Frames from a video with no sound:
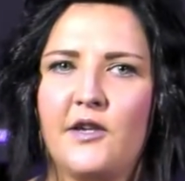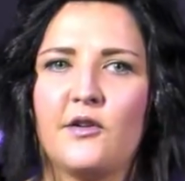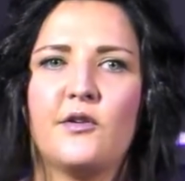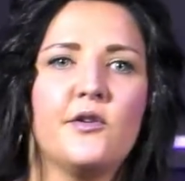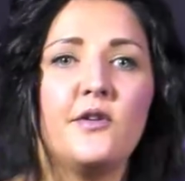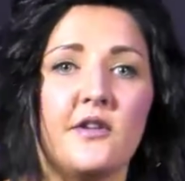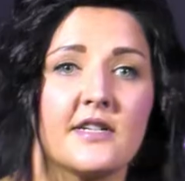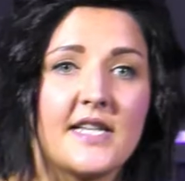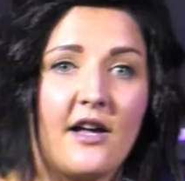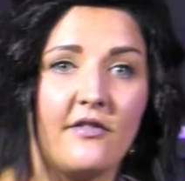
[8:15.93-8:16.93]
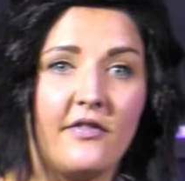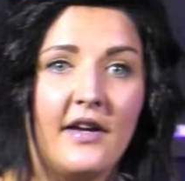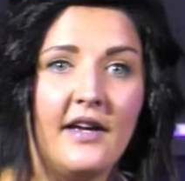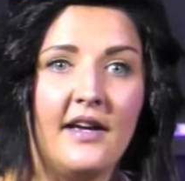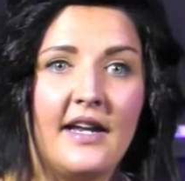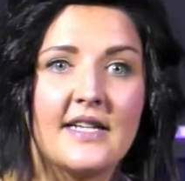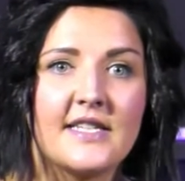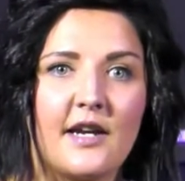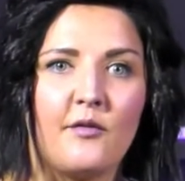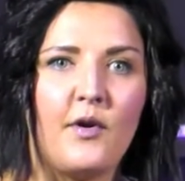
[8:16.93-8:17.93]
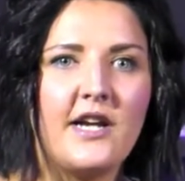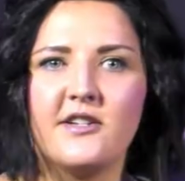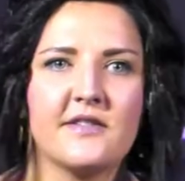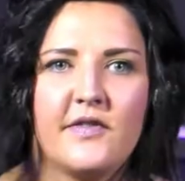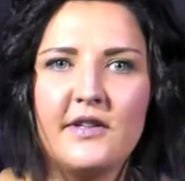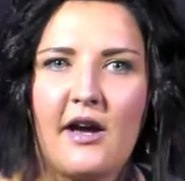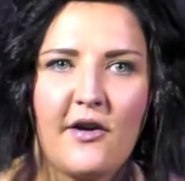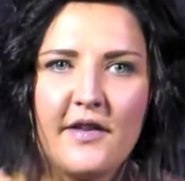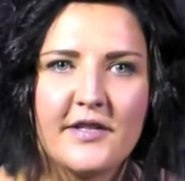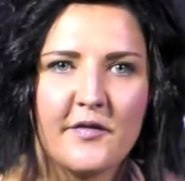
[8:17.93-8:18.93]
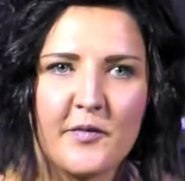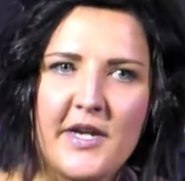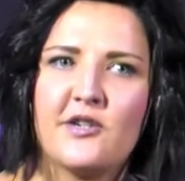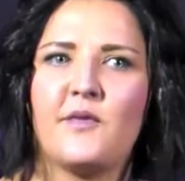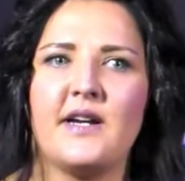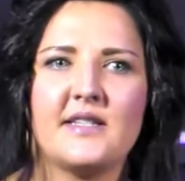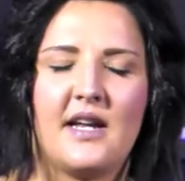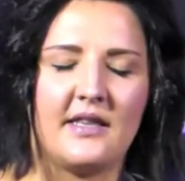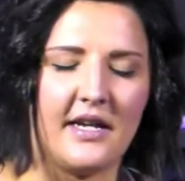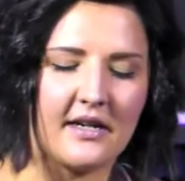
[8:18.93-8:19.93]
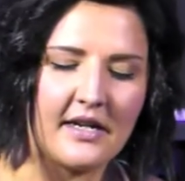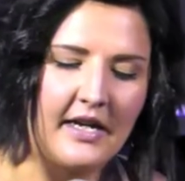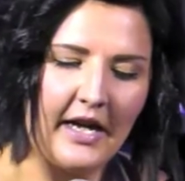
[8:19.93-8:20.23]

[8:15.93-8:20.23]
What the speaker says: you go Google yourself, and it's like, well, I just filled out all this information. Why is it not there?